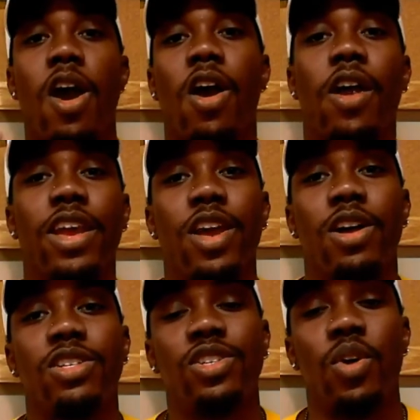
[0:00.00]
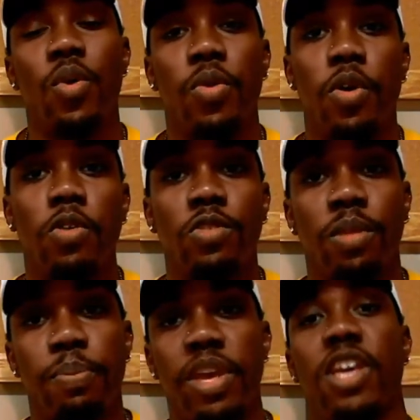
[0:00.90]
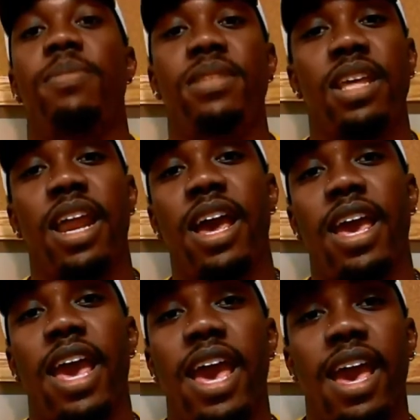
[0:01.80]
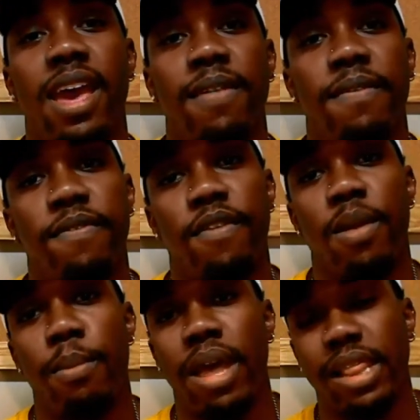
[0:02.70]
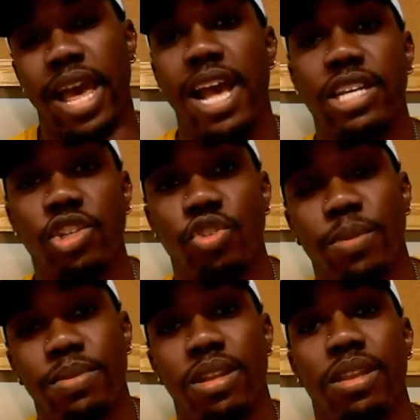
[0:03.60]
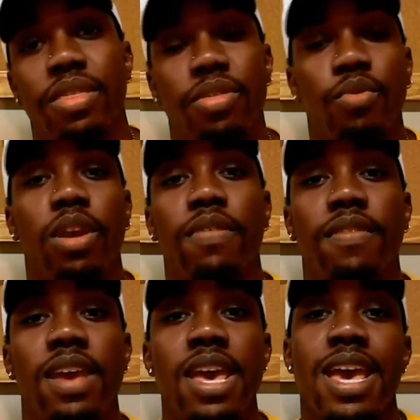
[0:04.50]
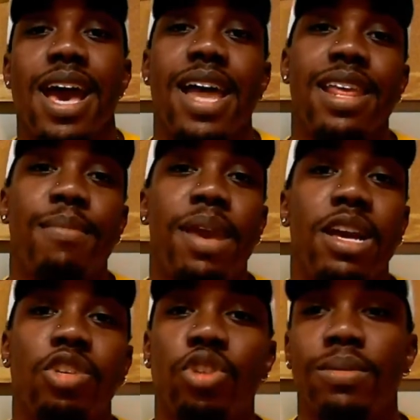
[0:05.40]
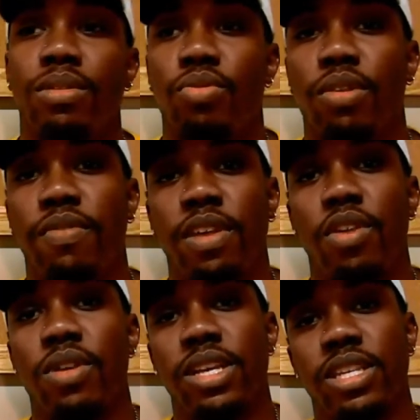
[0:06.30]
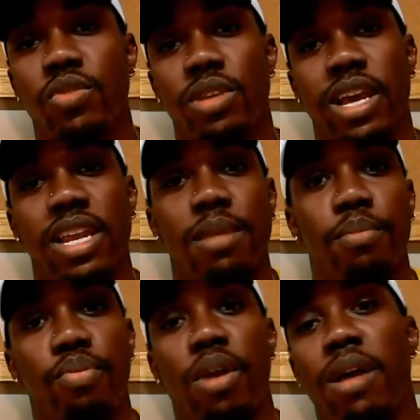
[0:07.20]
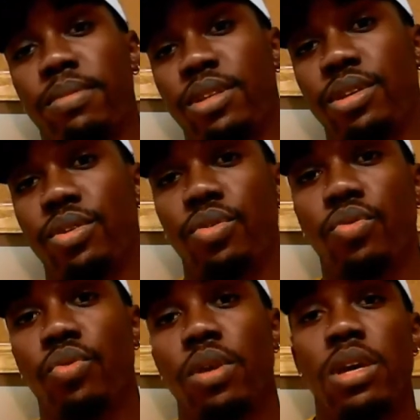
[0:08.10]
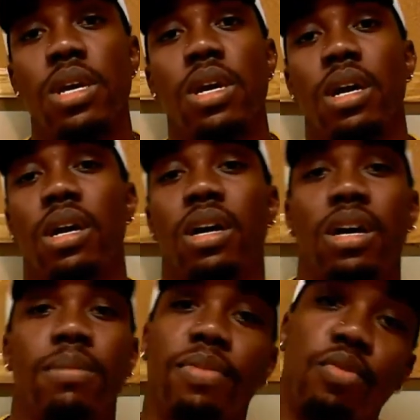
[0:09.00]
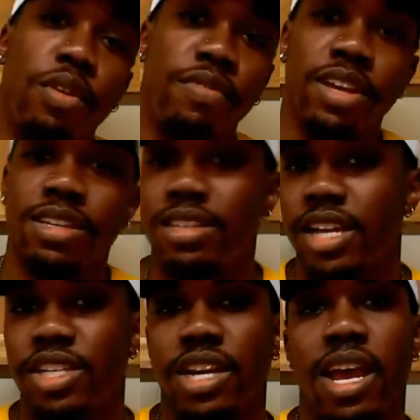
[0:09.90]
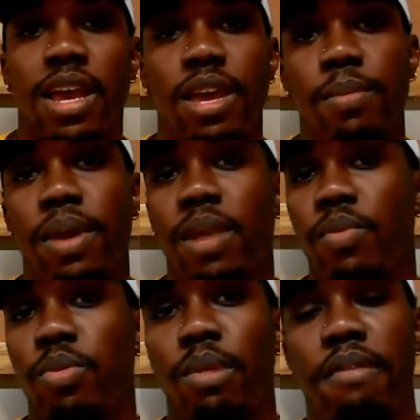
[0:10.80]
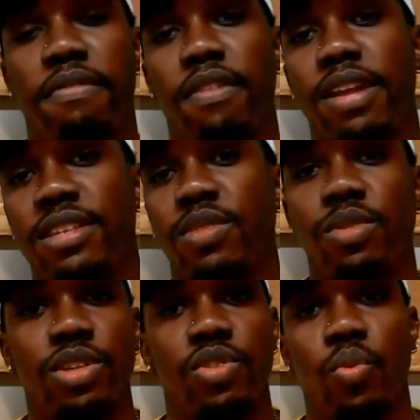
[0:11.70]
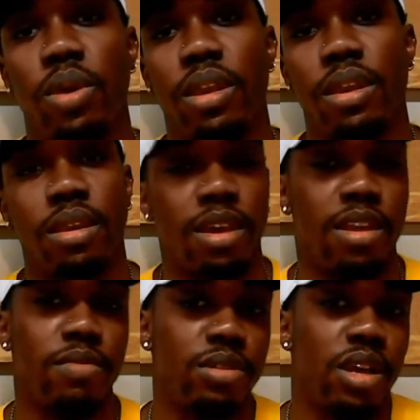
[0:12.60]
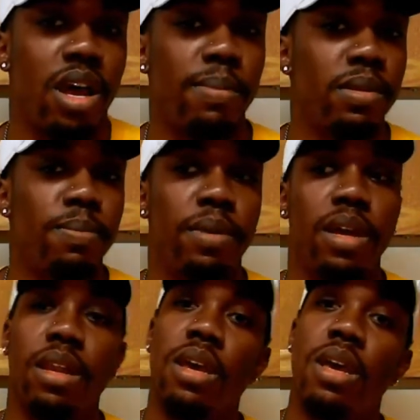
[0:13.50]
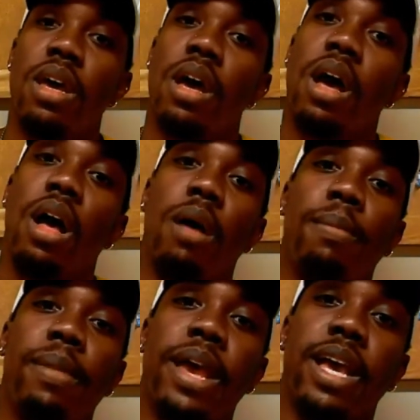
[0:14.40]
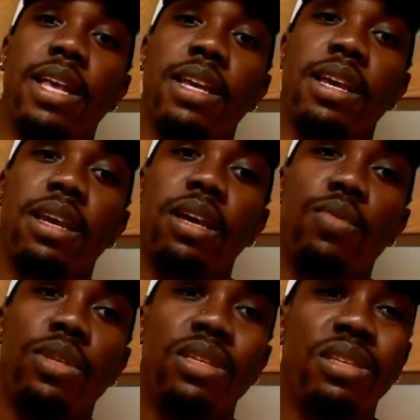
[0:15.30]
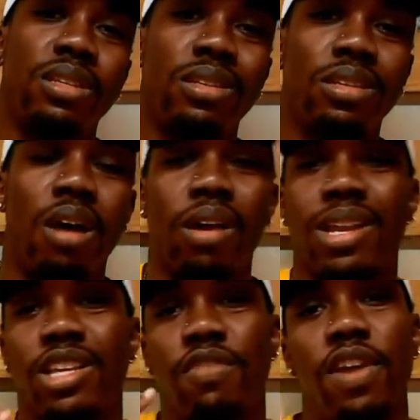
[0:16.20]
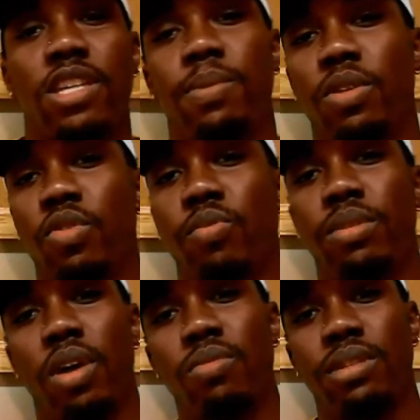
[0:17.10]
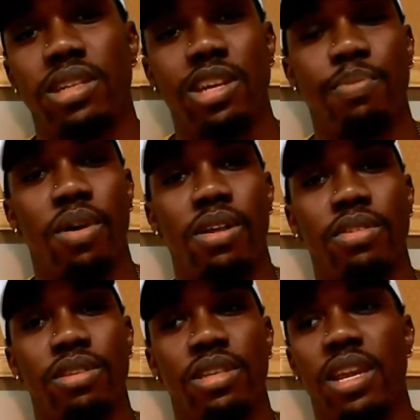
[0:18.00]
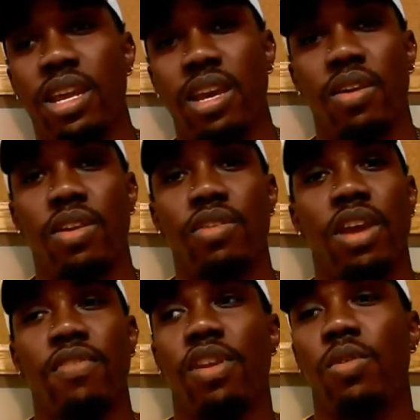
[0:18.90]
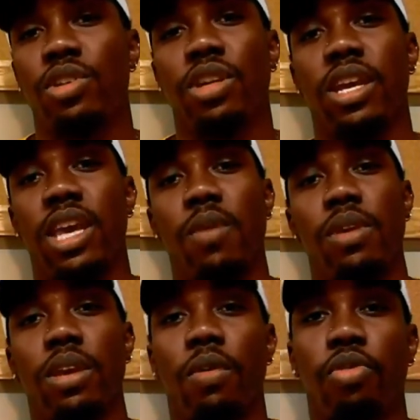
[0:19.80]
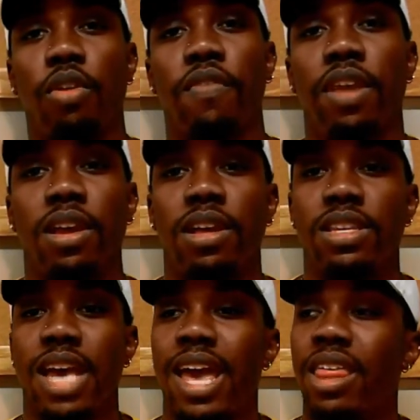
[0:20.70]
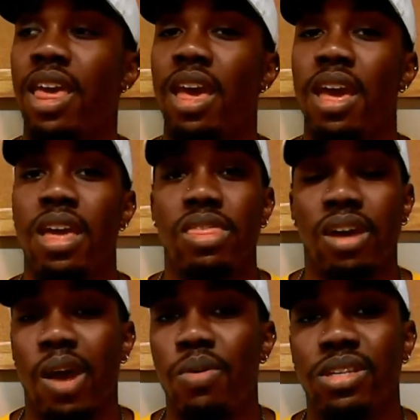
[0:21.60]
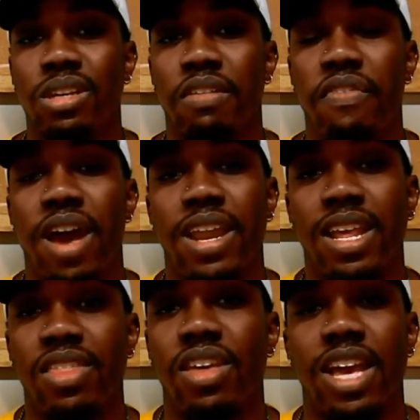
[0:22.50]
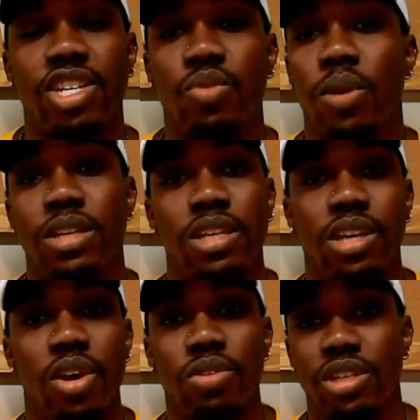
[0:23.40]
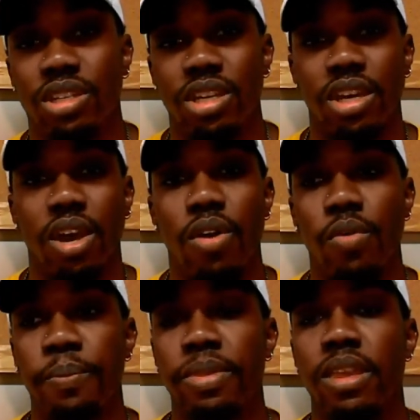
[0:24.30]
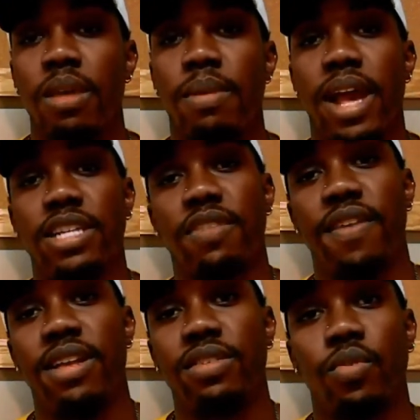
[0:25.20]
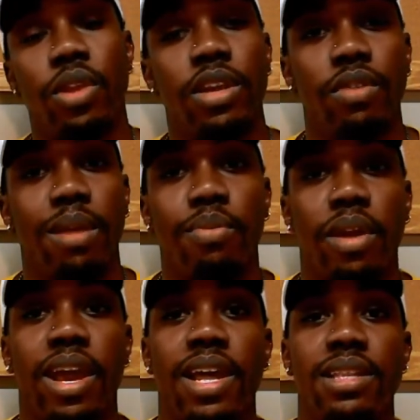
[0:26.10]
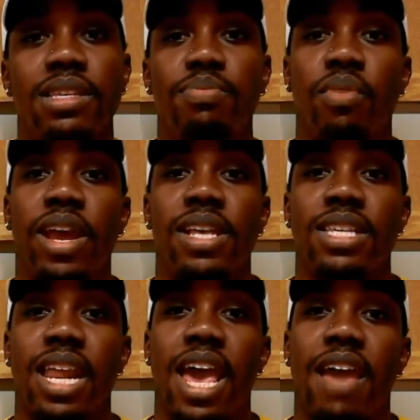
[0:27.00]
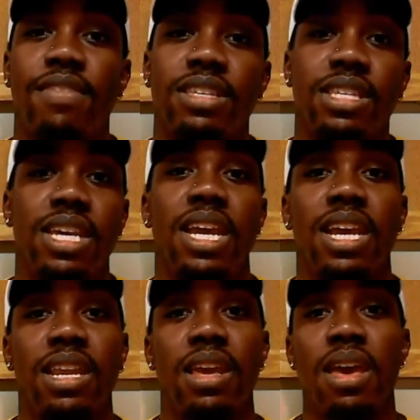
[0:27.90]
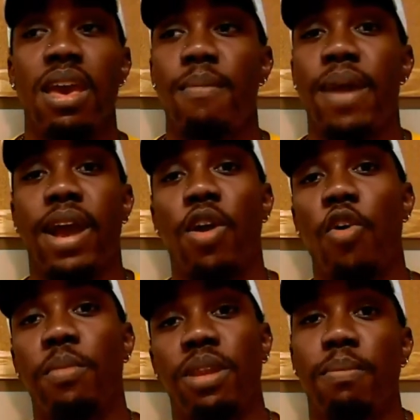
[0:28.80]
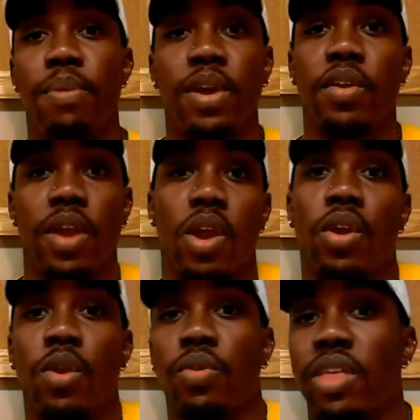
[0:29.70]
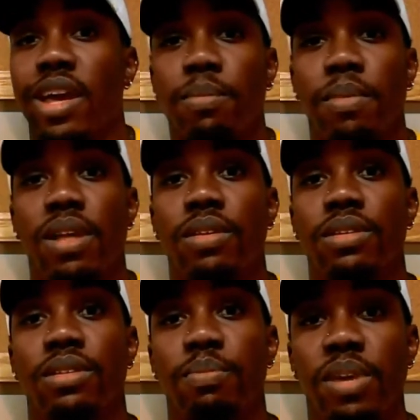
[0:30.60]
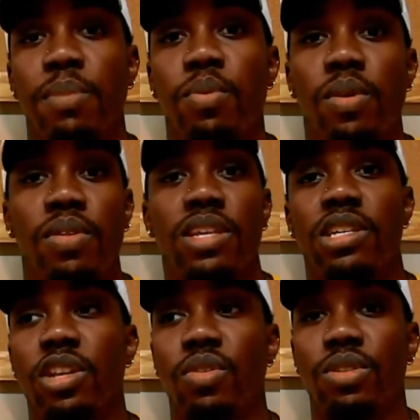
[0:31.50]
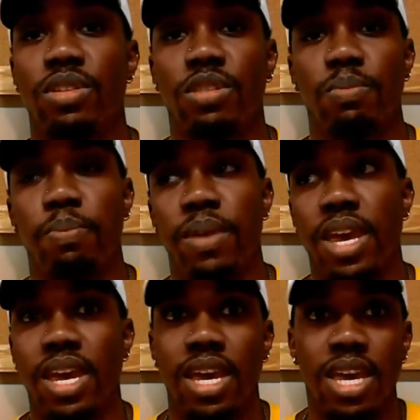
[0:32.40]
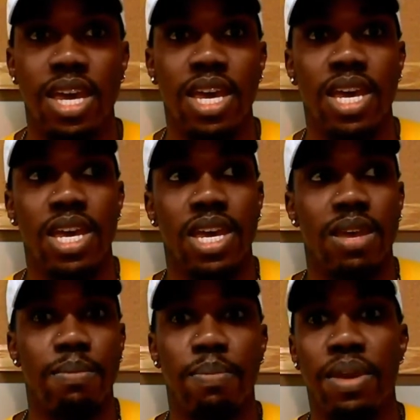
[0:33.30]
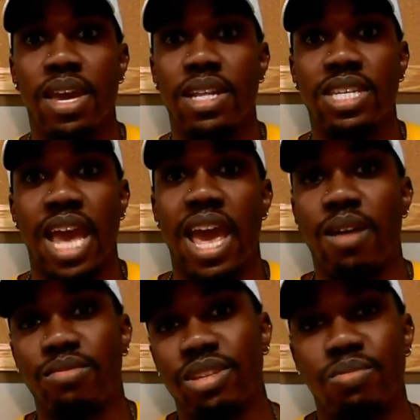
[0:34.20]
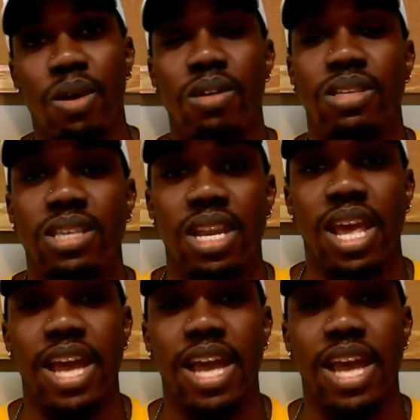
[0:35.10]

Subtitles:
Alright y'all, so those are the pickups that I have from my last trip to the thrift. I didn't make a trip to thrift video because this was like an impromptu thrifting session. I met up with my friends and we just went and shopped. But like I was talking to this Facebook group, don't sleep on your city, or you never know what you're going to get when you go thrifting, because I thought I wasn't going to find anything. I just wanted to go just to go. But I actually found some really great brands that I haven't seen back home in a bigger area with like millions of people in this little big town, small city.